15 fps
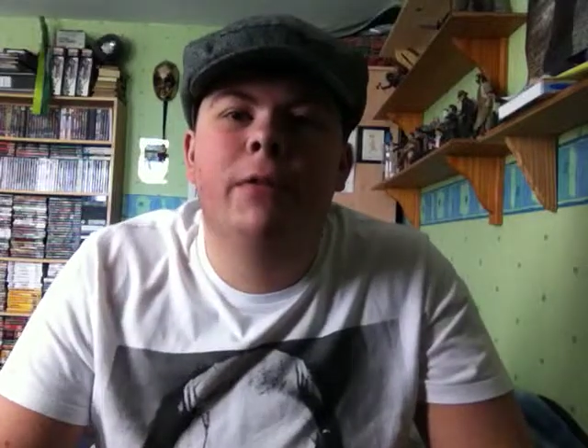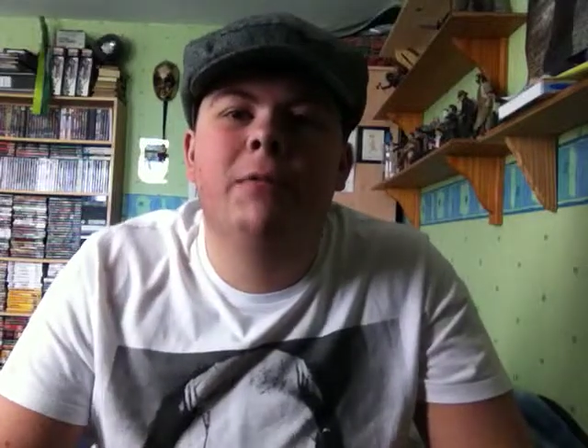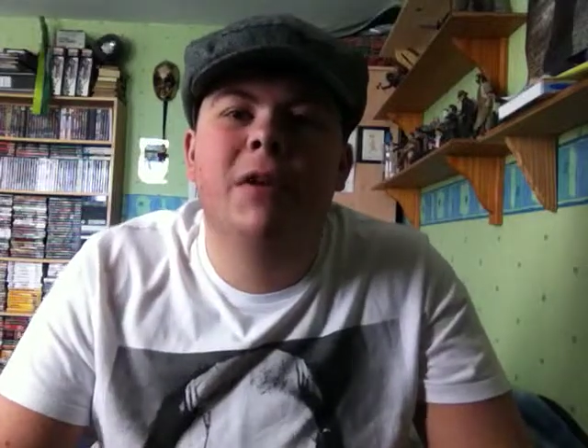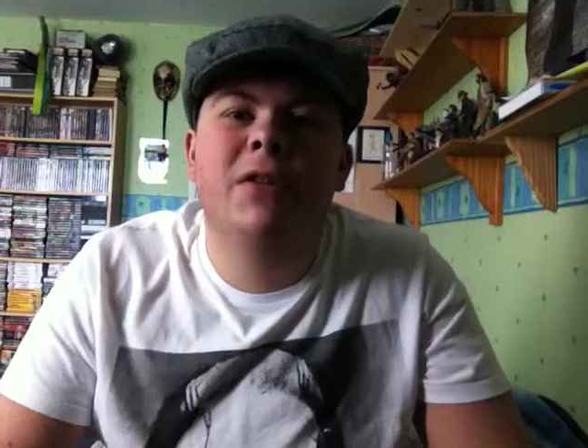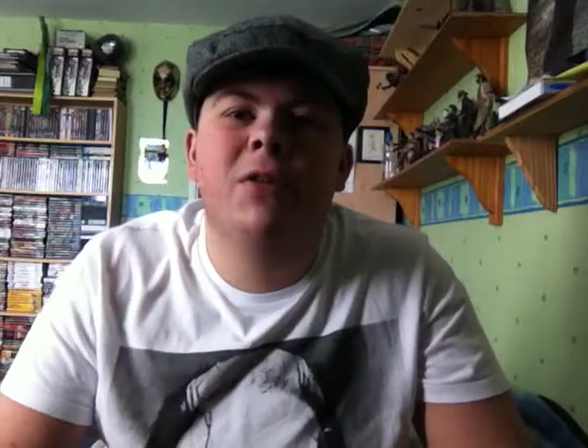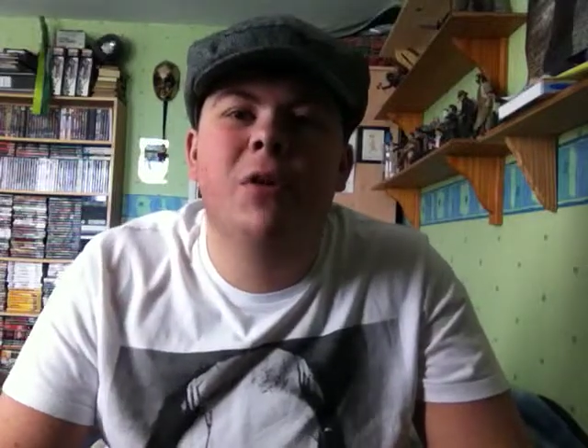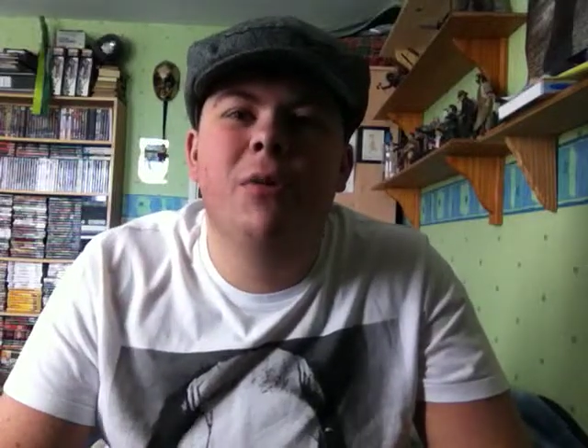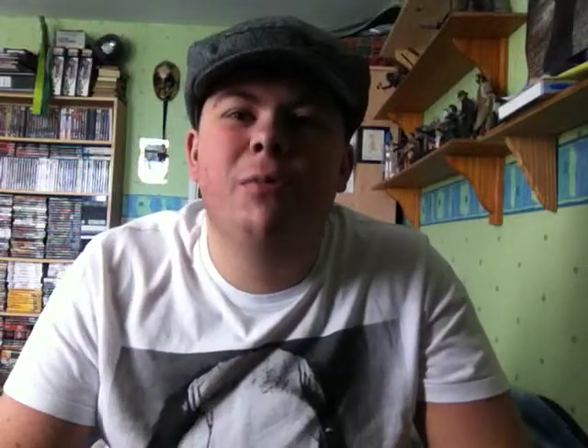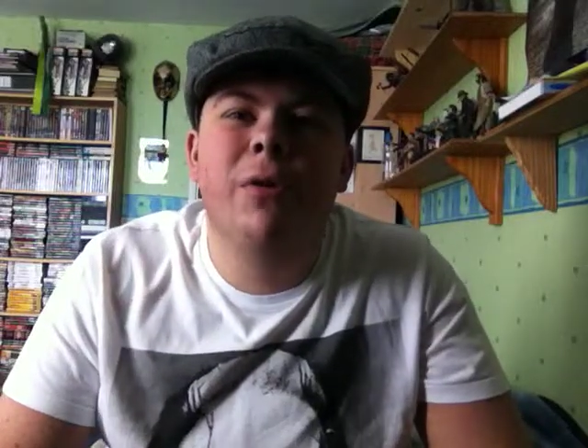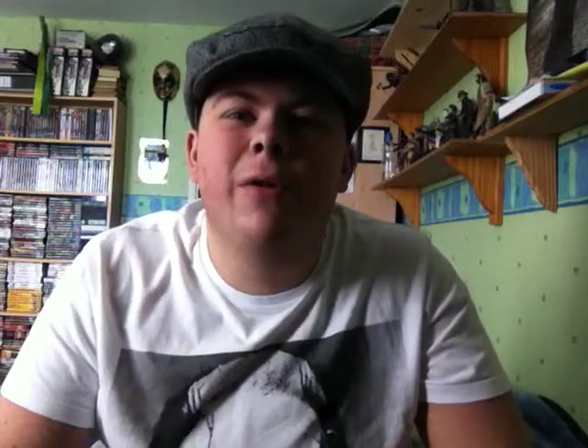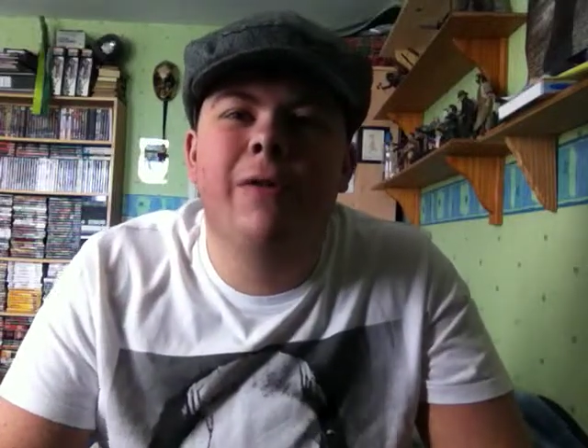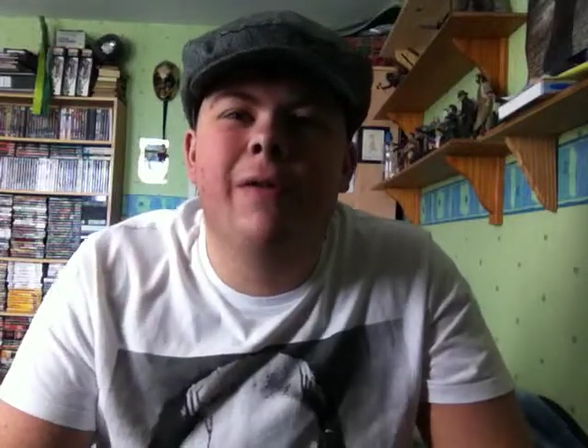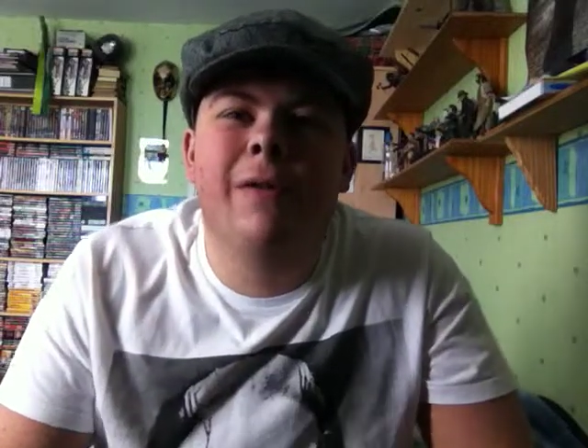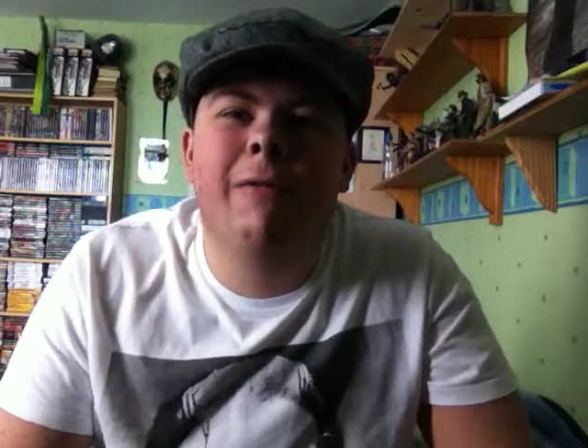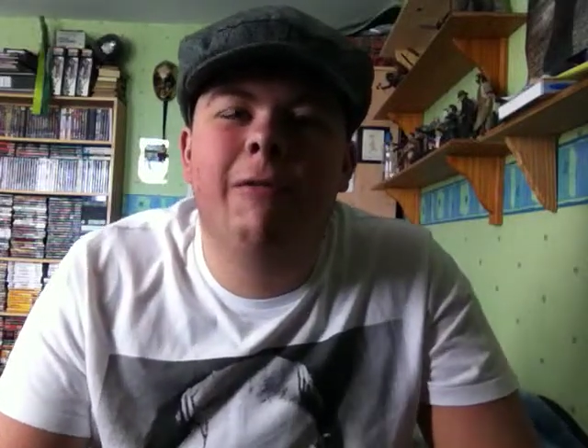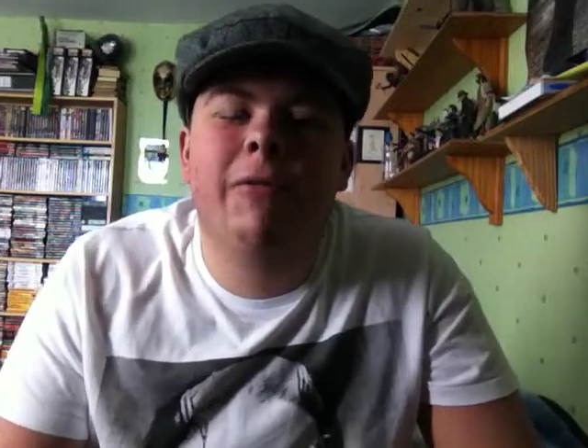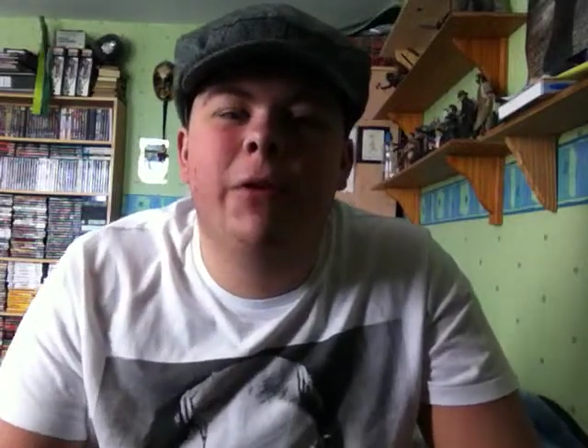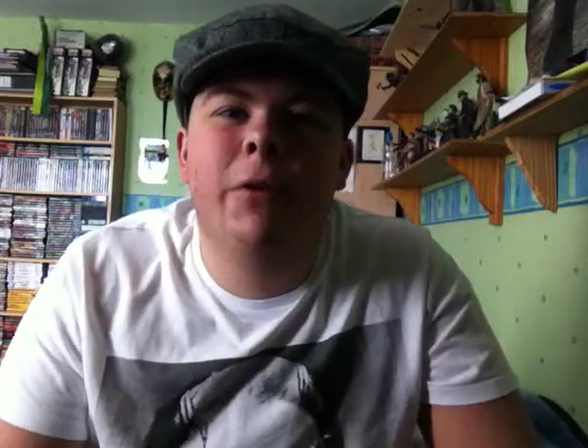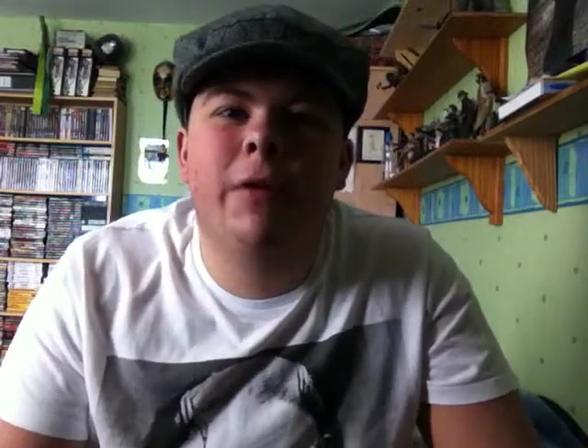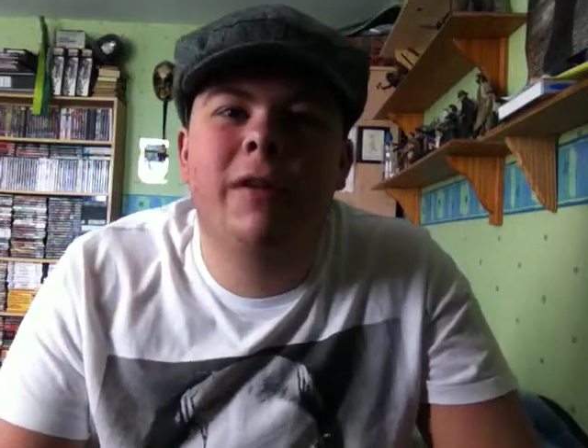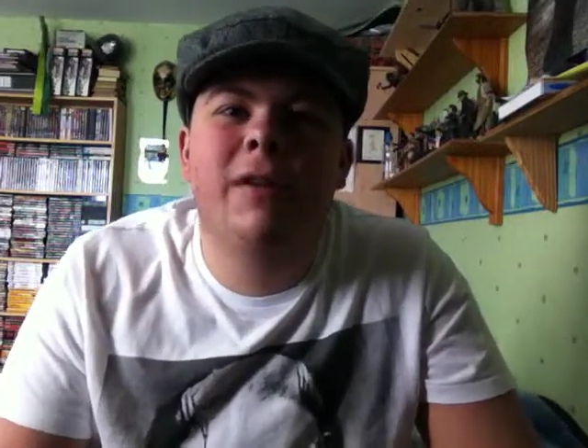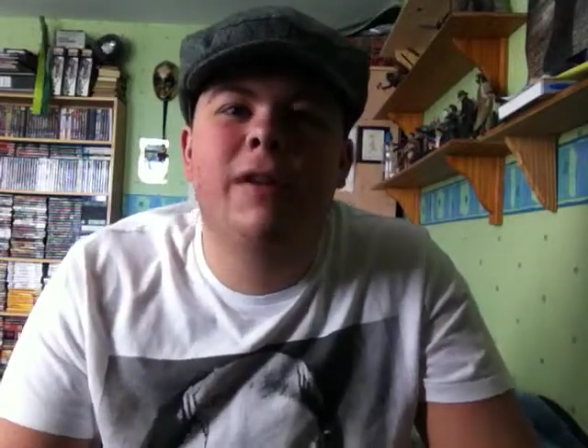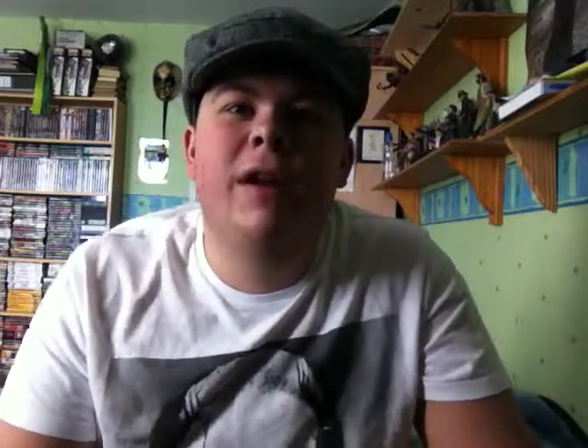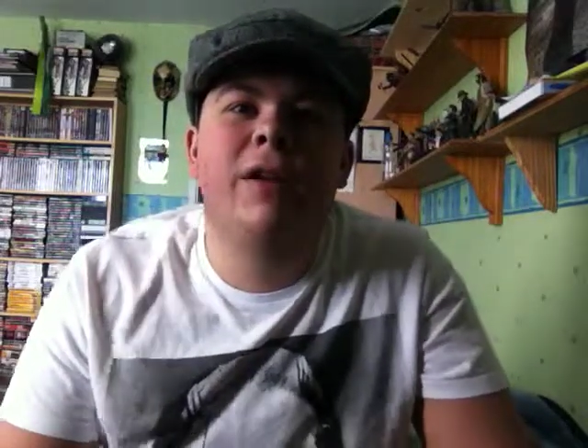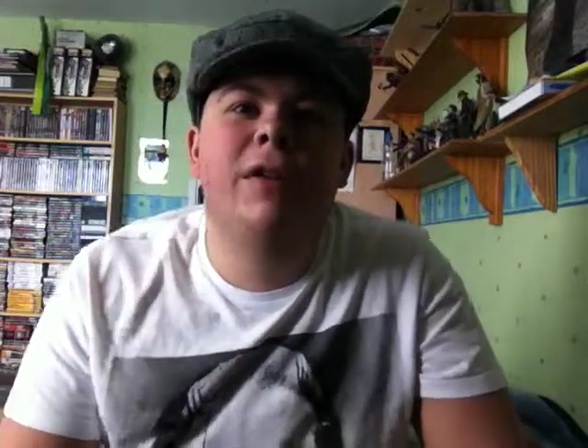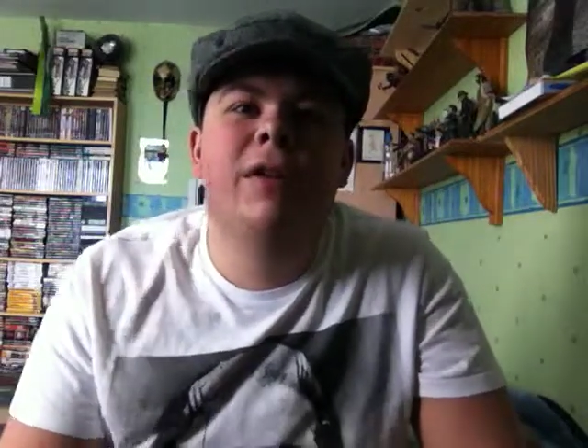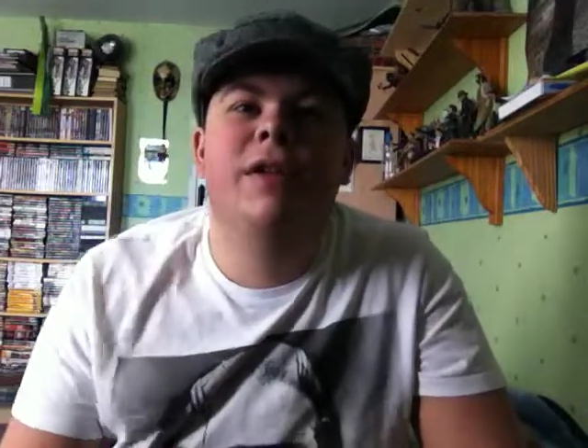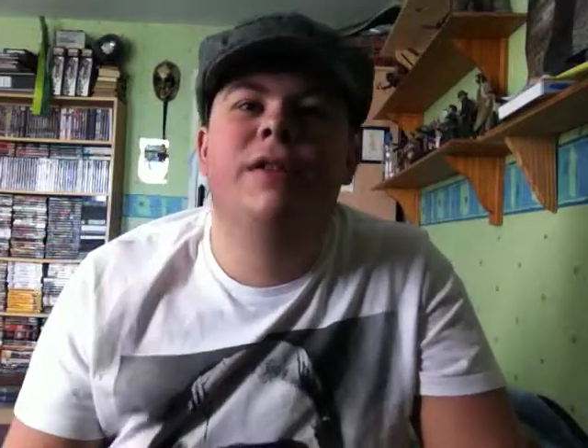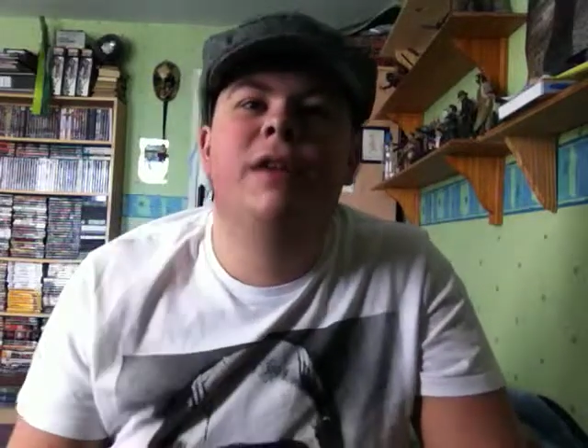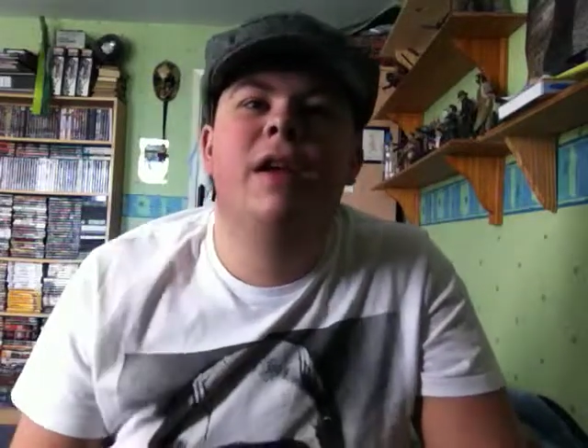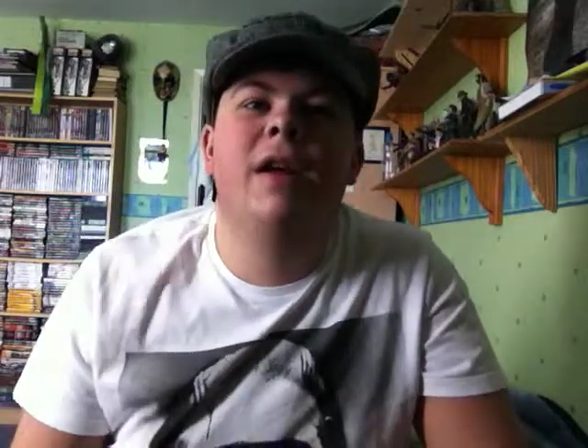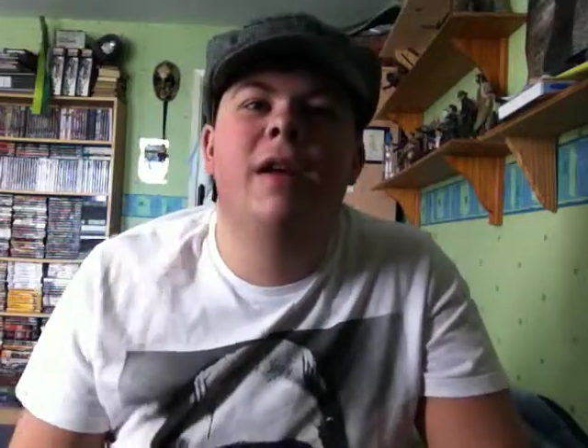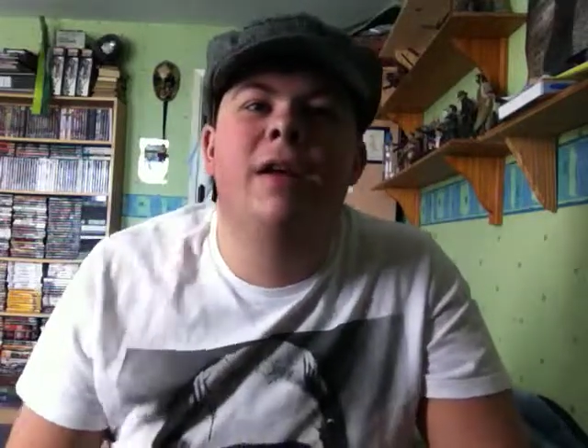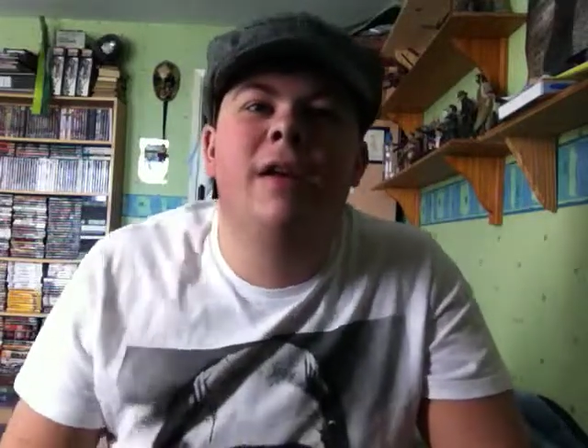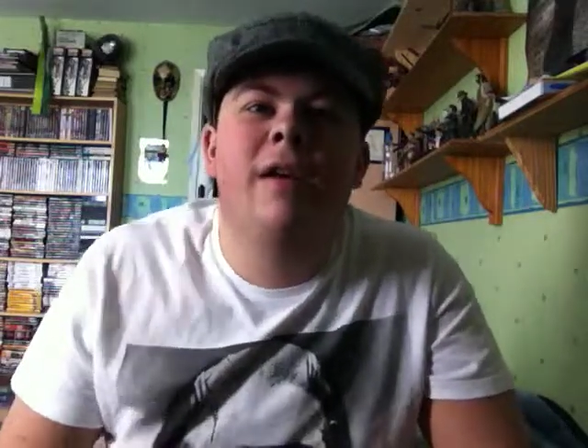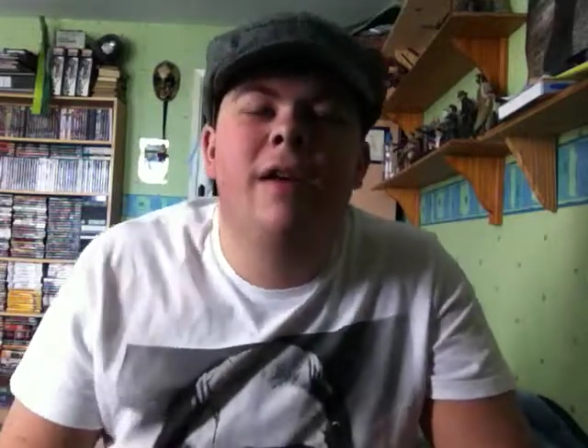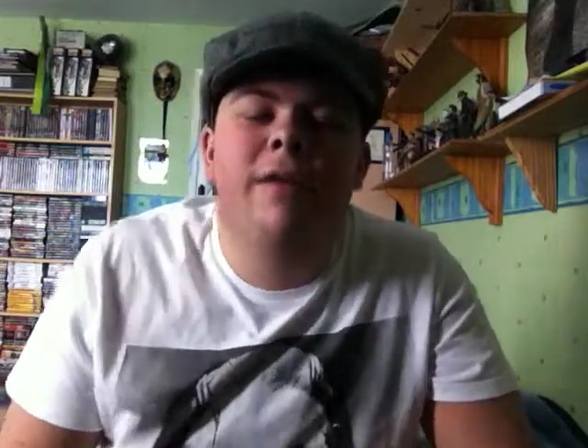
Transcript: Well, it's not a movie review as such, it's a